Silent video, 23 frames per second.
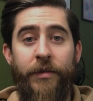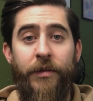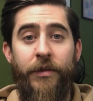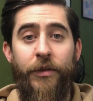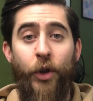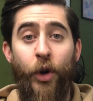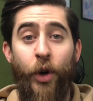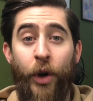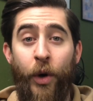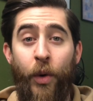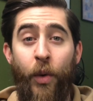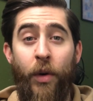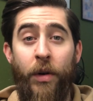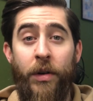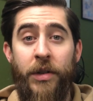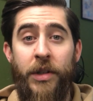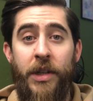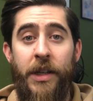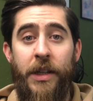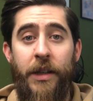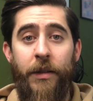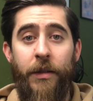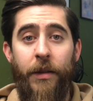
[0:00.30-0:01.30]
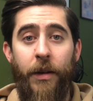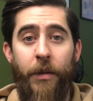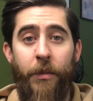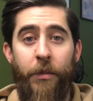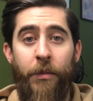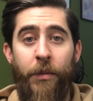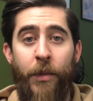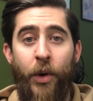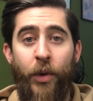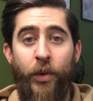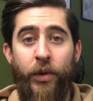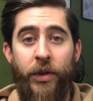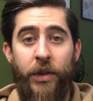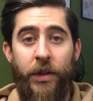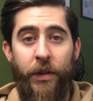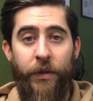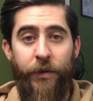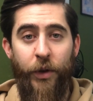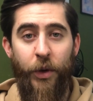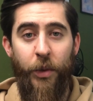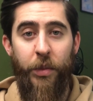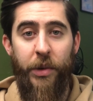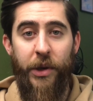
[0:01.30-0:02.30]
During quarantine, most of
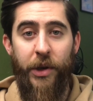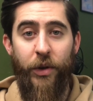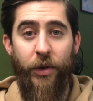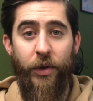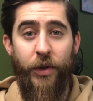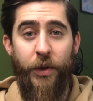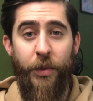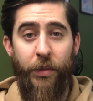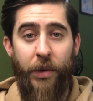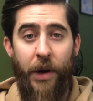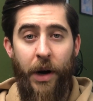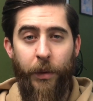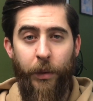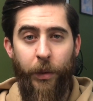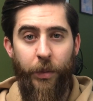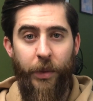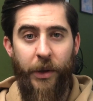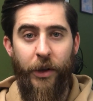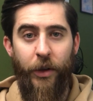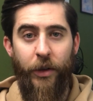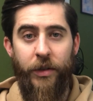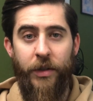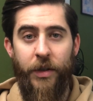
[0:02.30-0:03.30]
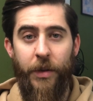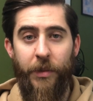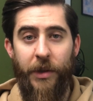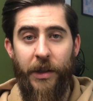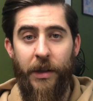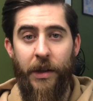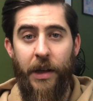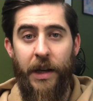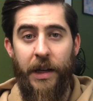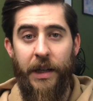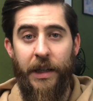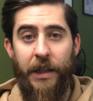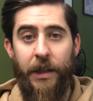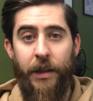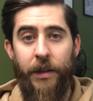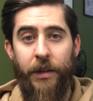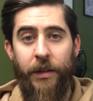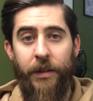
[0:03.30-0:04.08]
your beards probably look something like